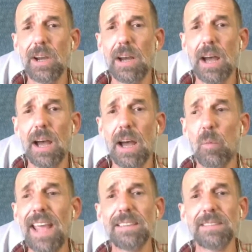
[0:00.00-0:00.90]

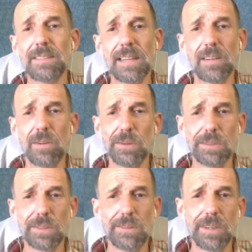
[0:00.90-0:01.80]
wanes as they get a little
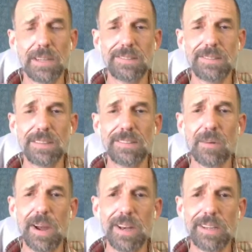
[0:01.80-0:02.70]
older. It's
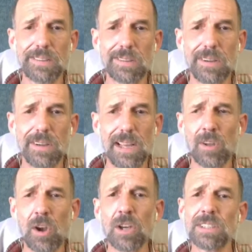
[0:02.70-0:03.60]
not quite as
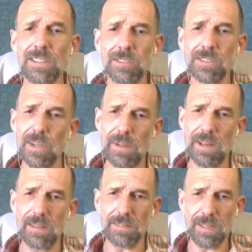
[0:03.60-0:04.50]
heart
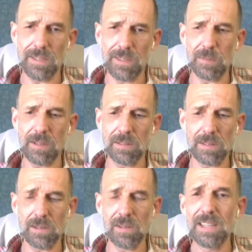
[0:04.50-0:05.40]
consuming as it is when they're
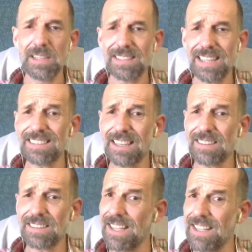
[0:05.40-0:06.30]
little. So that's the other
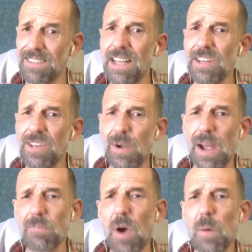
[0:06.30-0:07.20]
thing is, do you
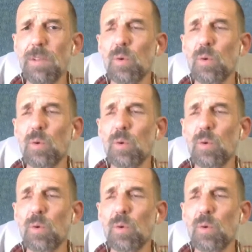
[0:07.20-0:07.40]
have moments